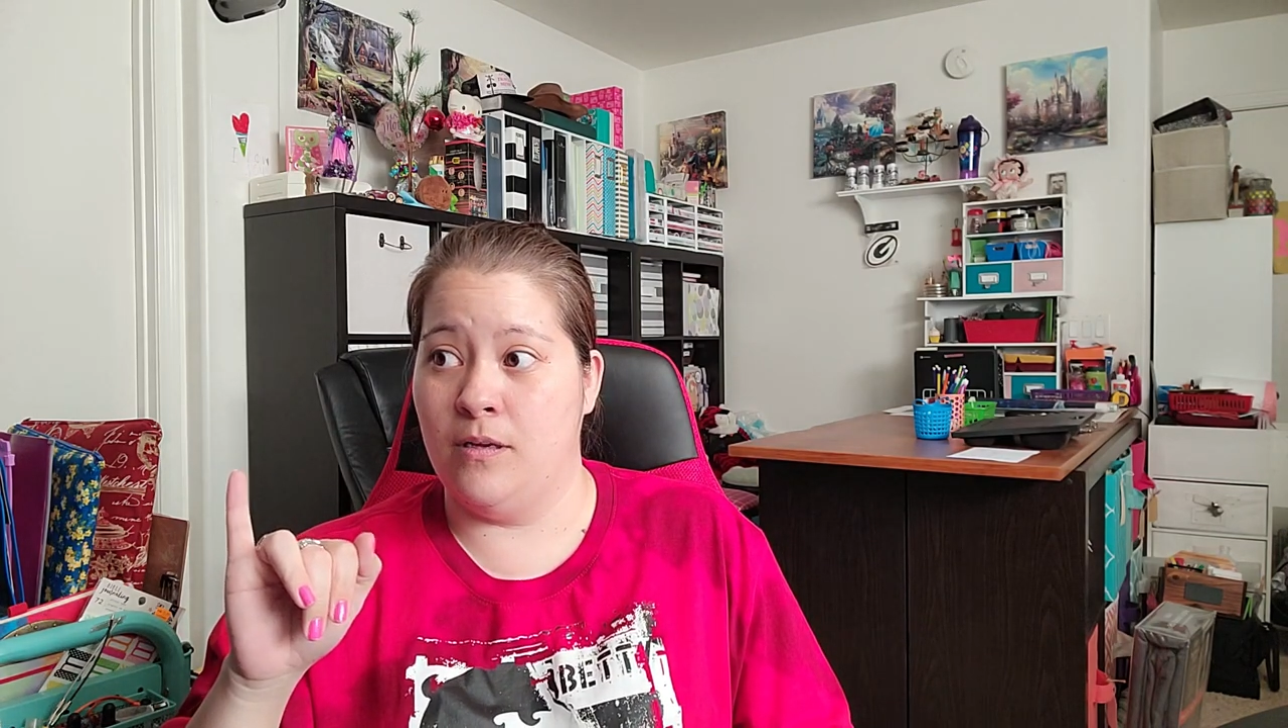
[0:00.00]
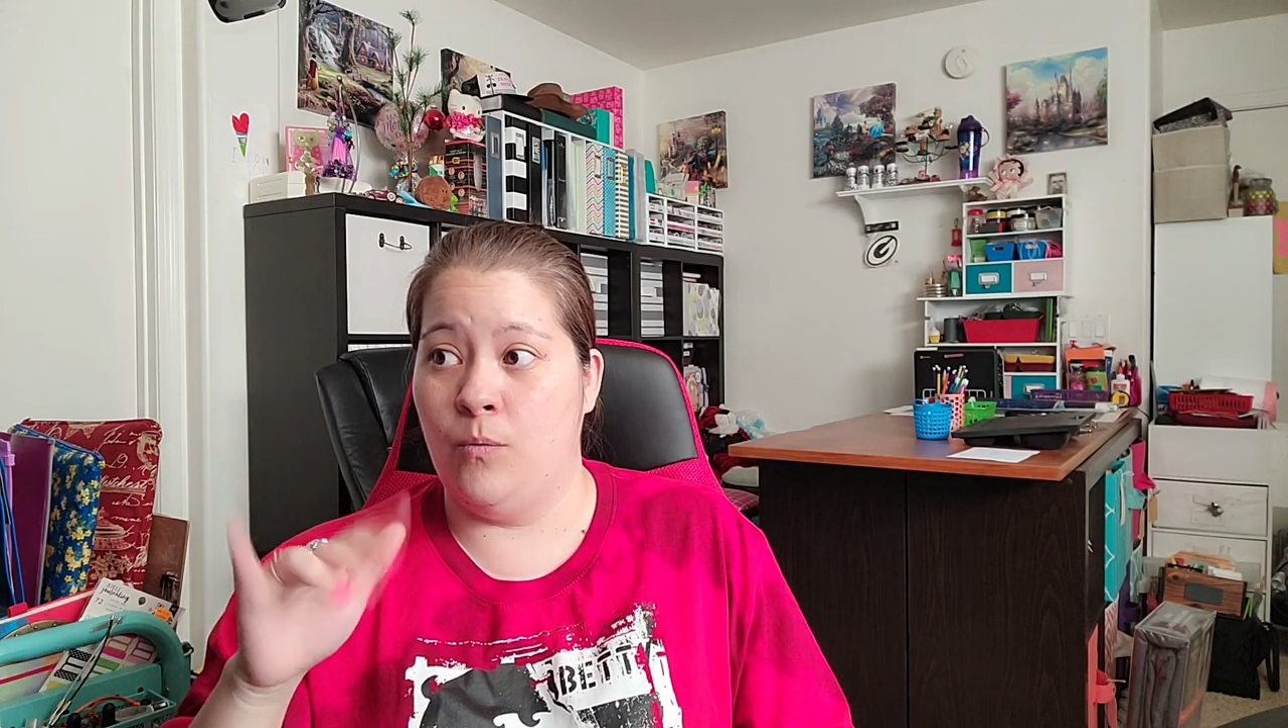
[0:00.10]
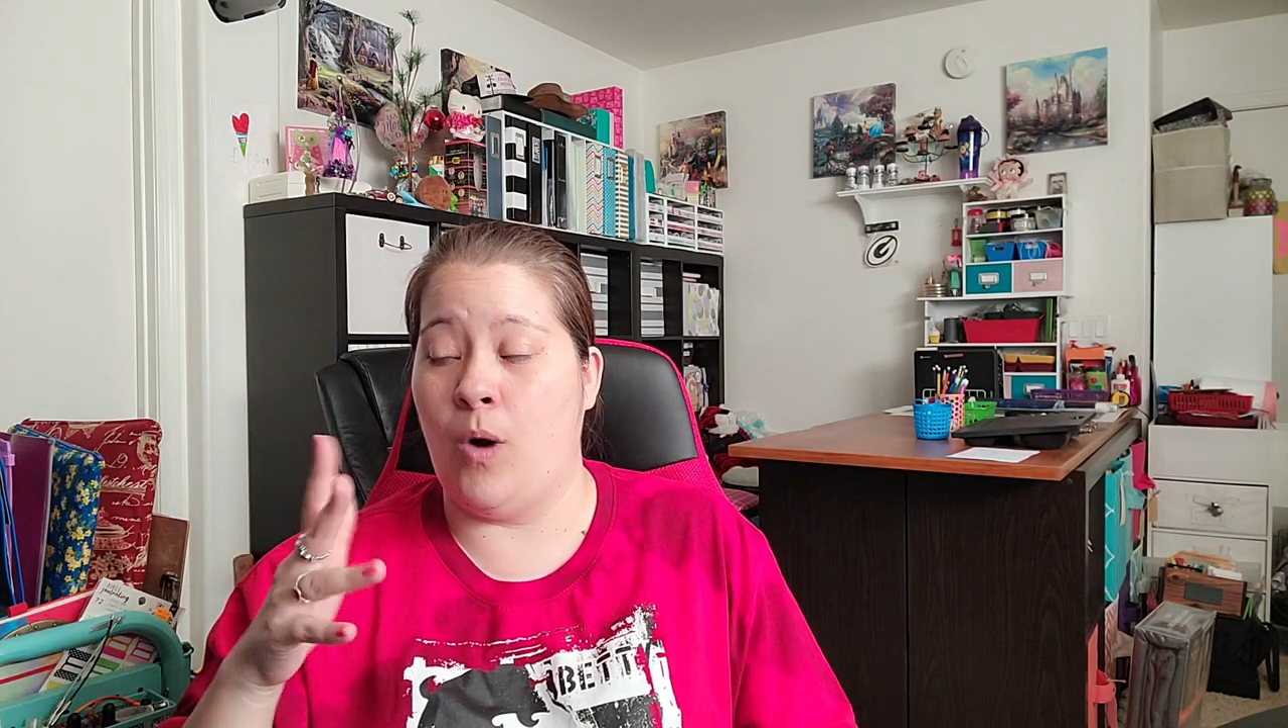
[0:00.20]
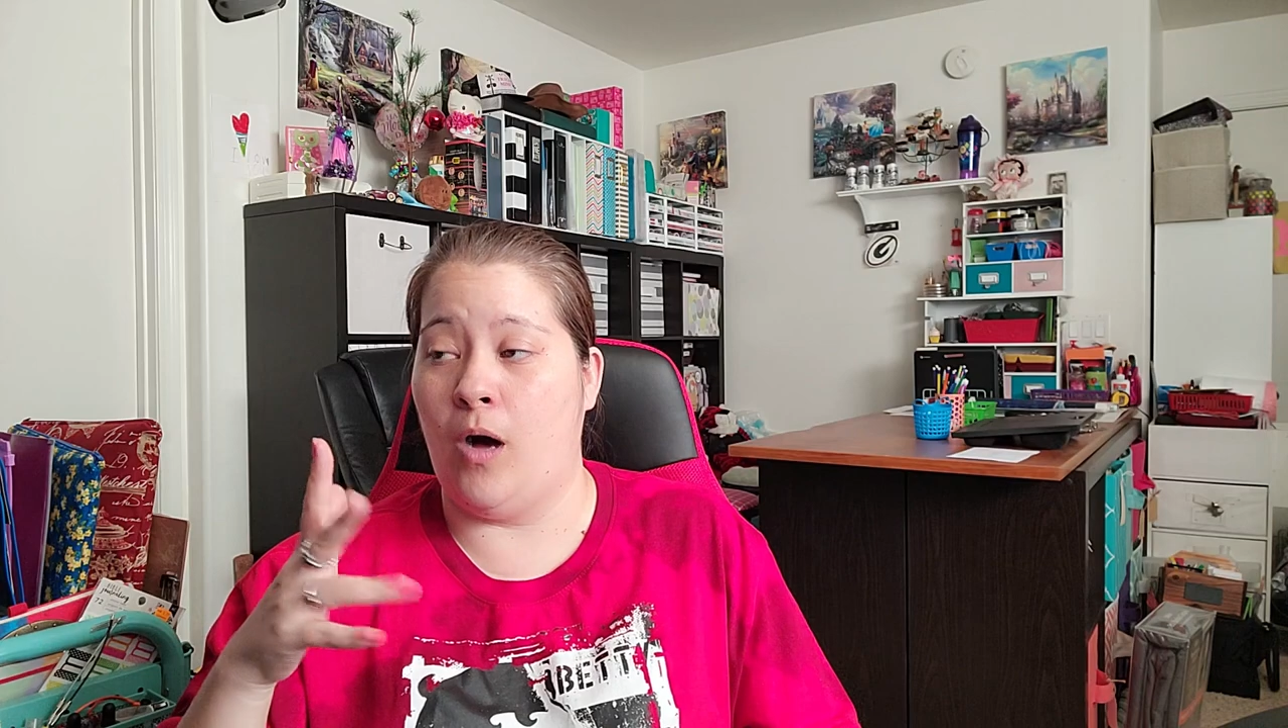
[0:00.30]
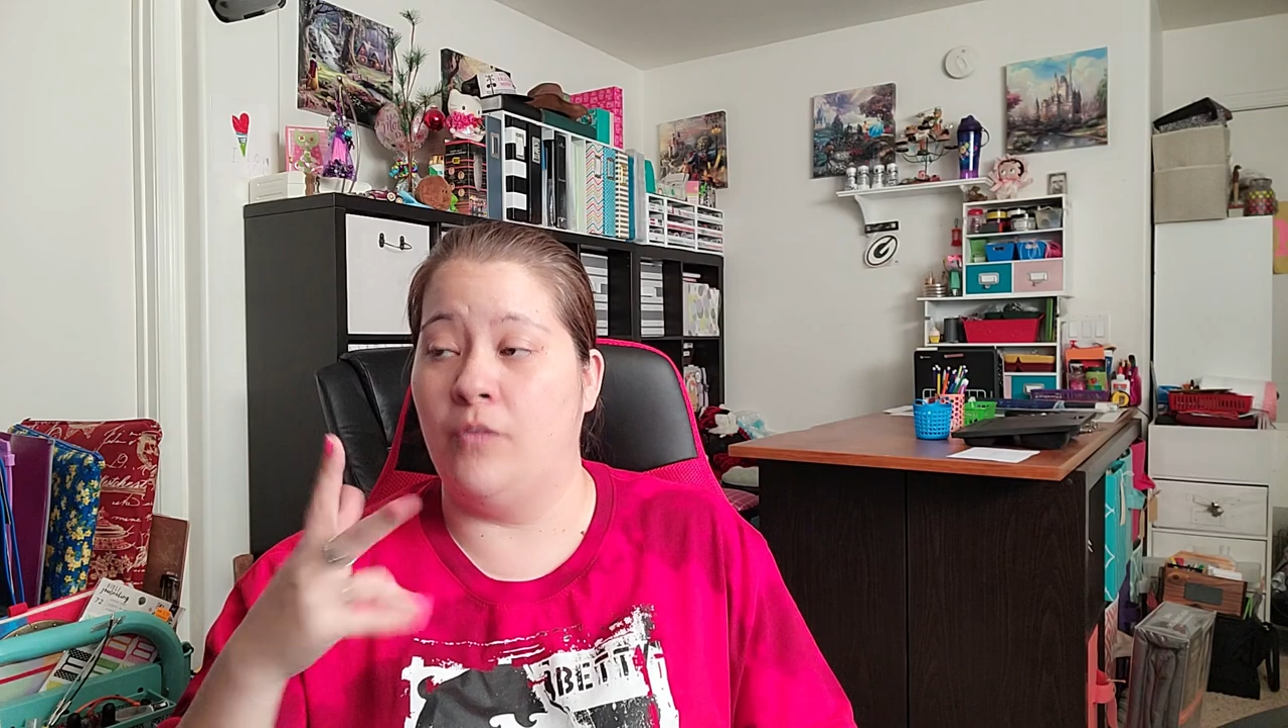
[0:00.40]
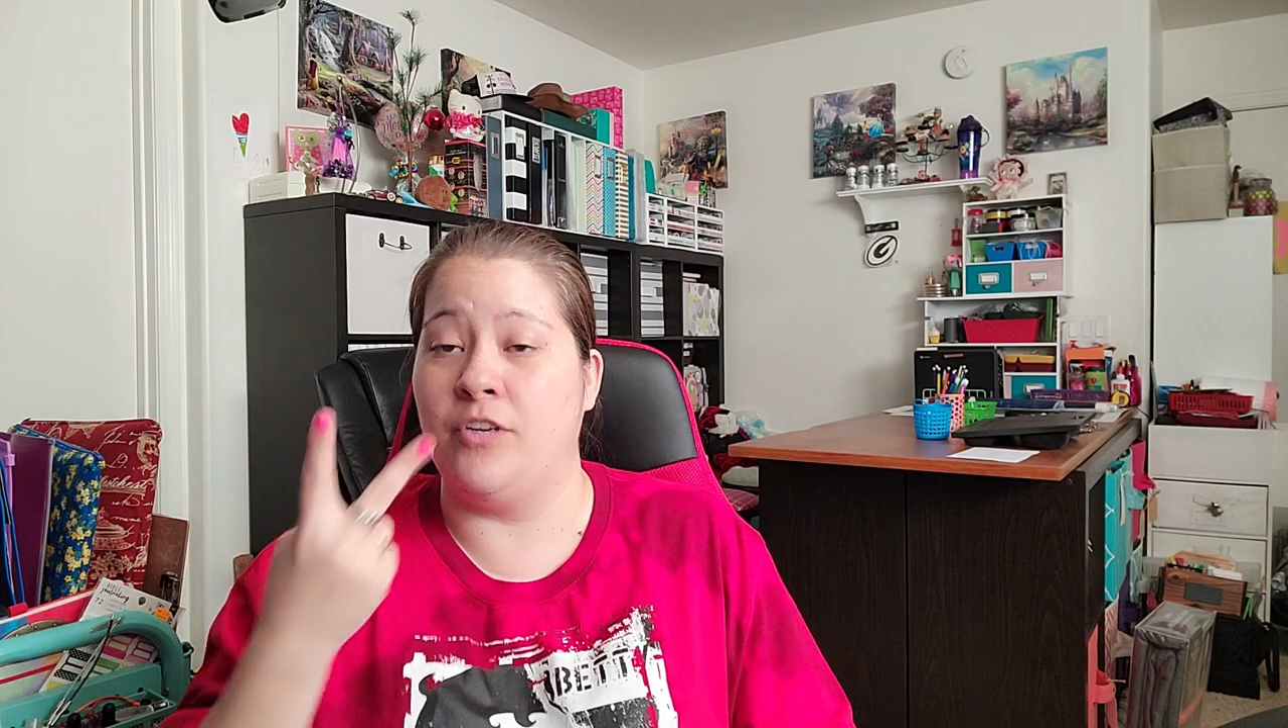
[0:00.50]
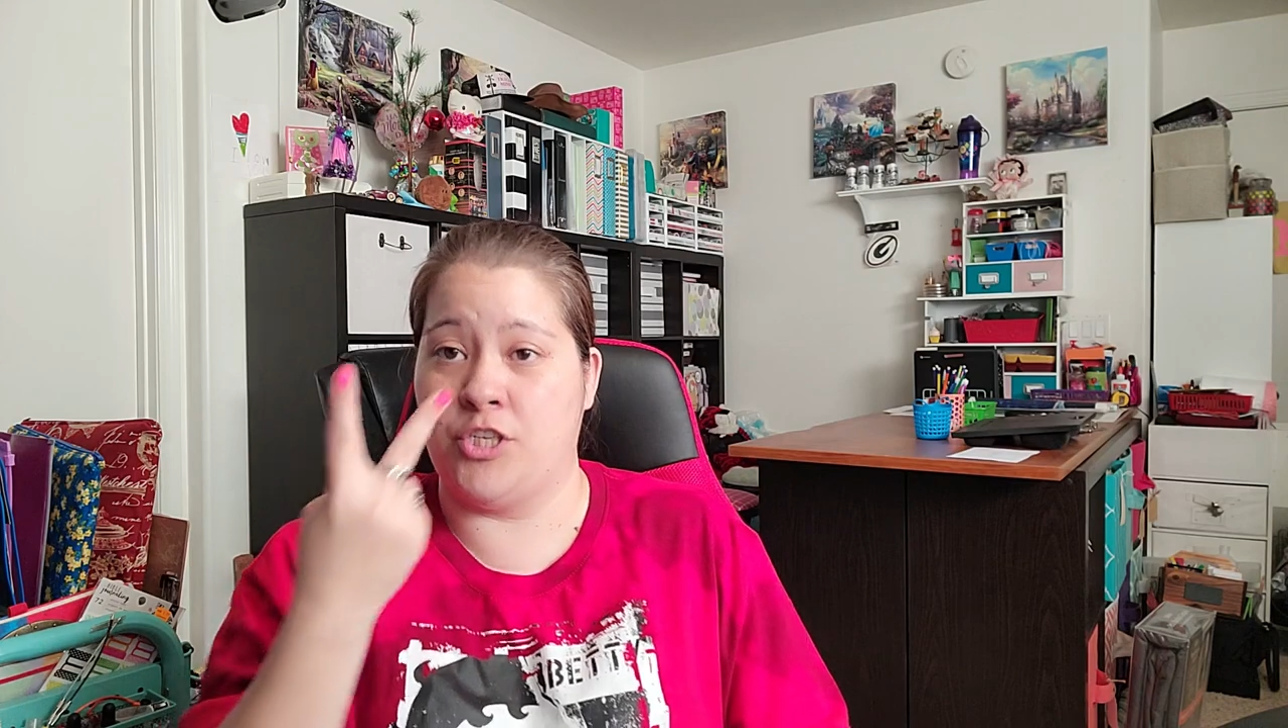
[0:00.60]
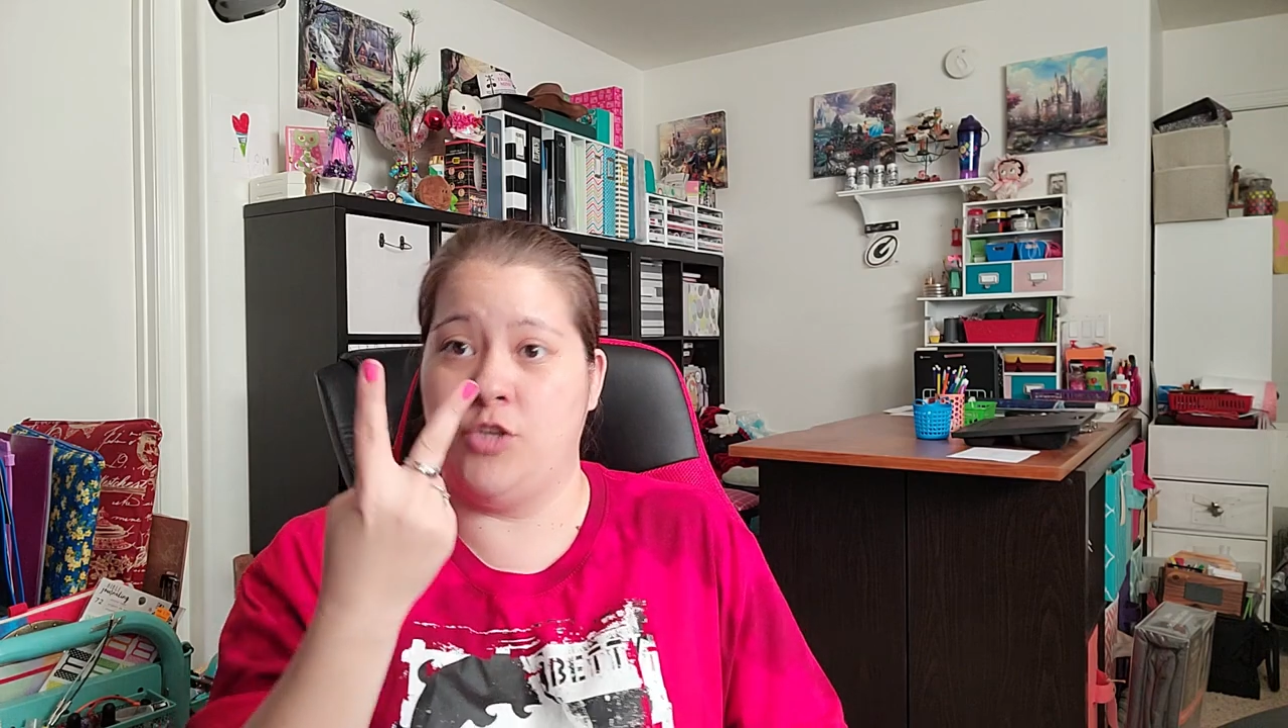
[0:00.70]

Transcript: Well, there's